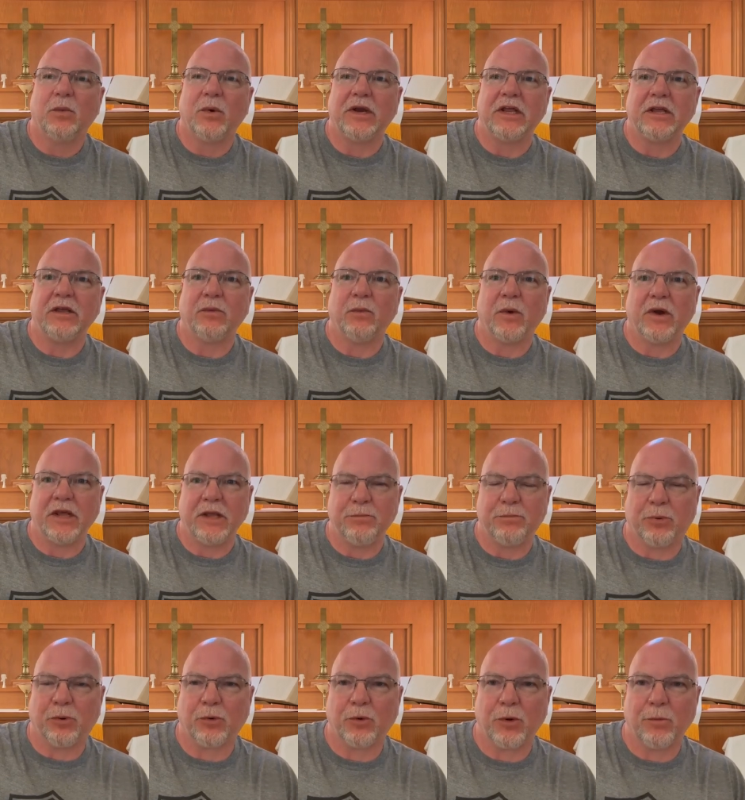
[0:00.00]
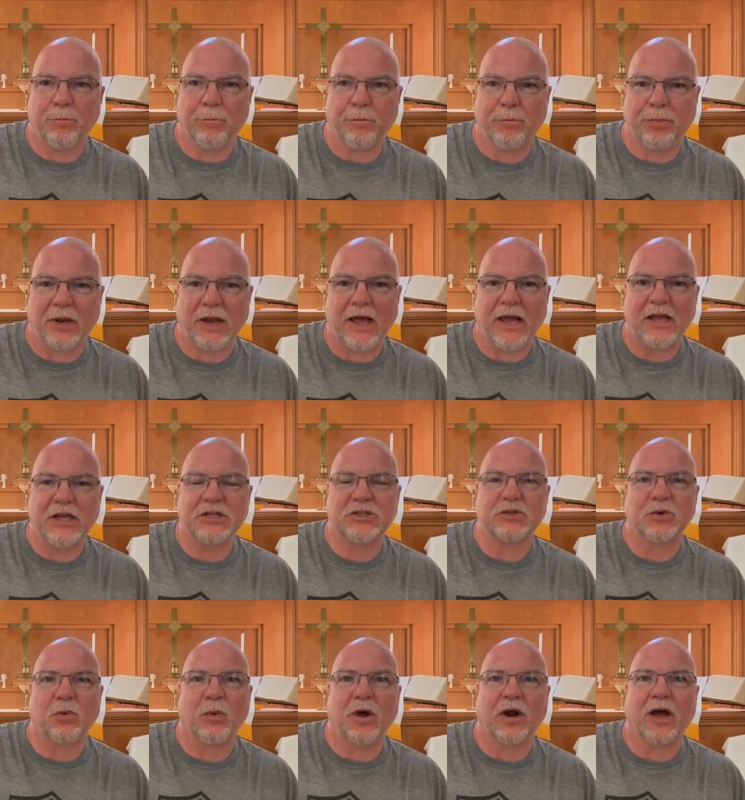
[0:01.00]
when he, when he pr-
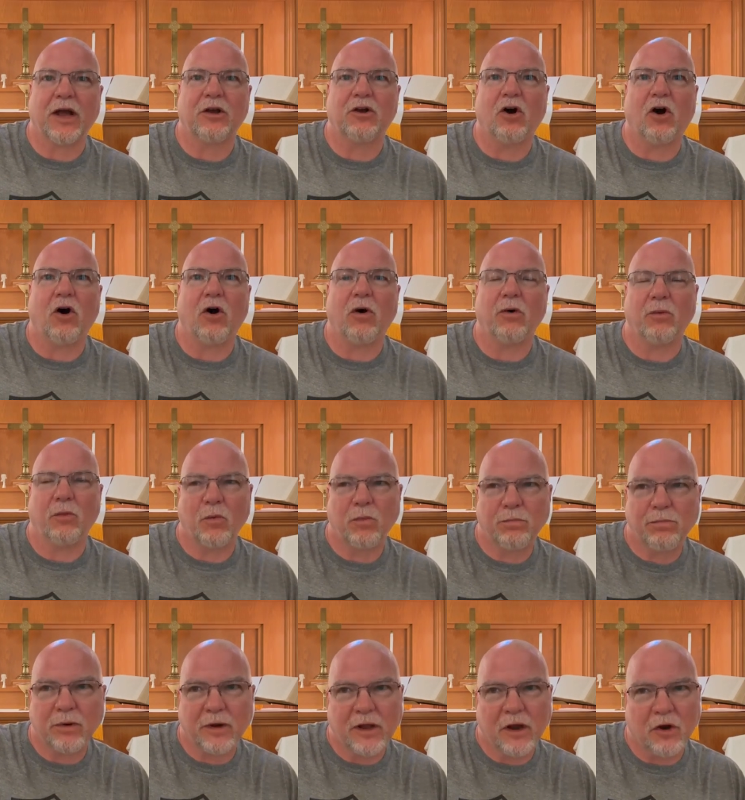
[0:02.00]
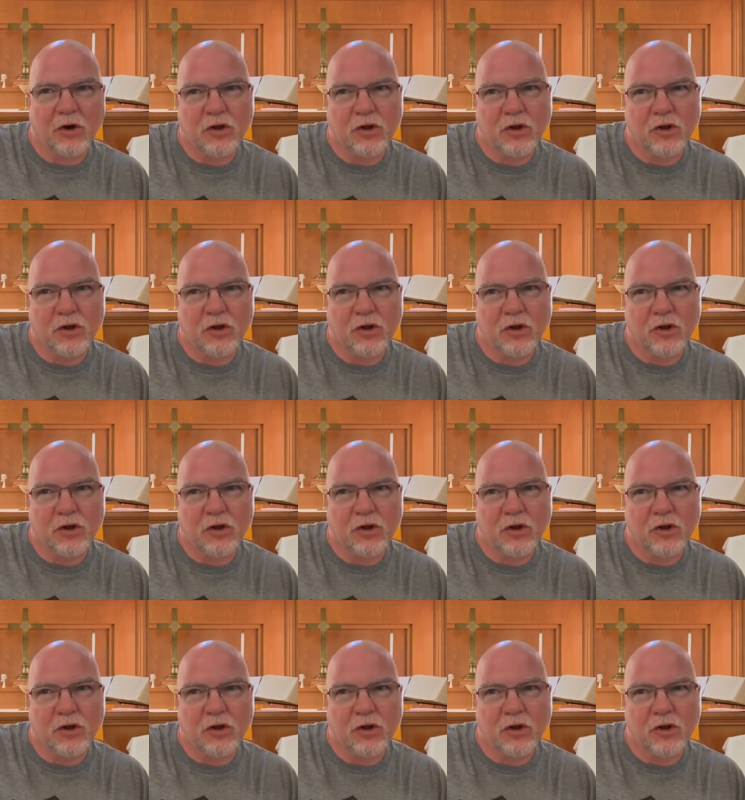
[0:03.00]
plays what I call,